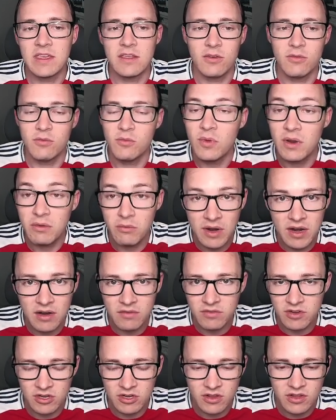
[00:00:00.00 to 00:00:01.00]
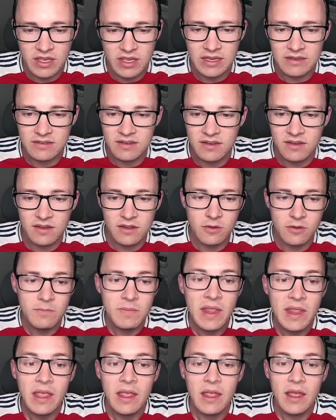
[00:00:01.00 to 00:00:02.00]
whatever you're looking to do,
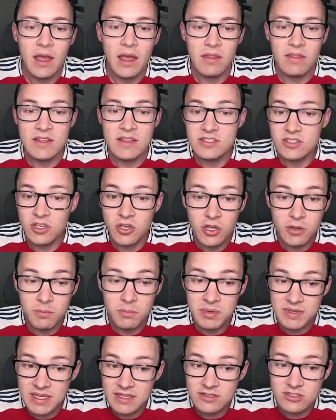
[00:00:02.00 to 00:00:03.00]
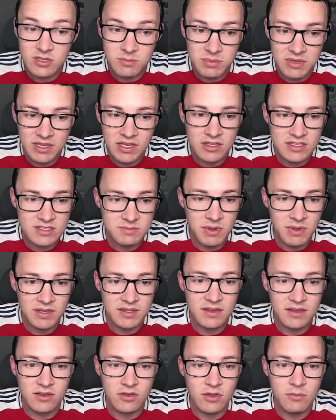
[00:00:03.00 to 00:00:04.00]
this could potentially be a good spot
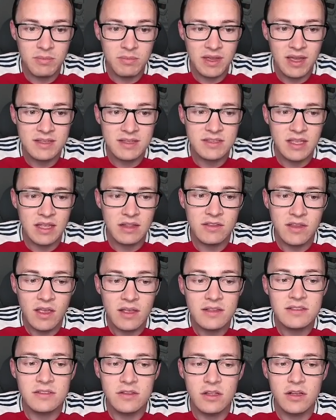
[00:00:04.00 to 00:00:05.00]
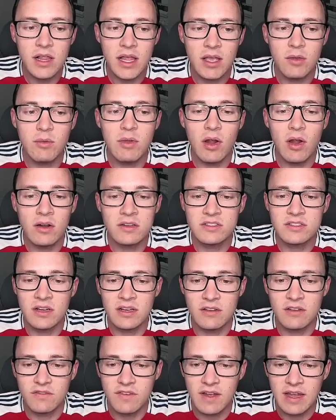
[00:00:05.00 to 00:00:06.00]
to do it, because it does look like we are starting
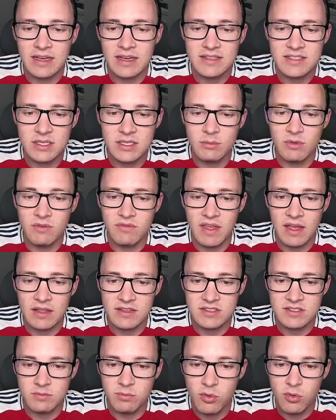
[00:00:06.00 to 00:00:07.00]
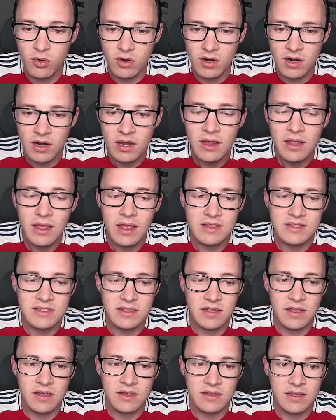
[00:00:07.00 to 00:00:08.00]
to find some of that support and
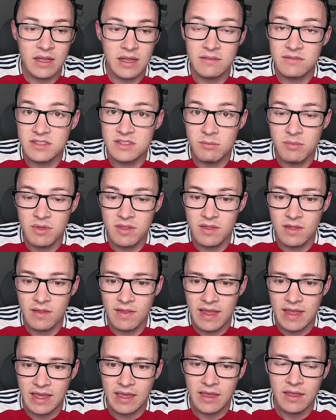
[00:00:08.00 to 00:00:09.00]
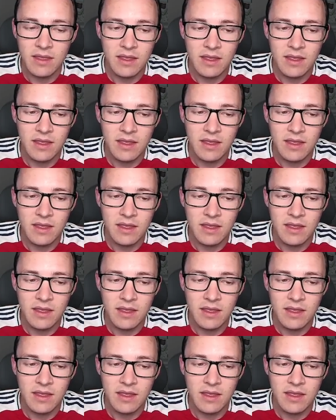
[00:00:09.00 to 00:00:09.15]
kind of some of the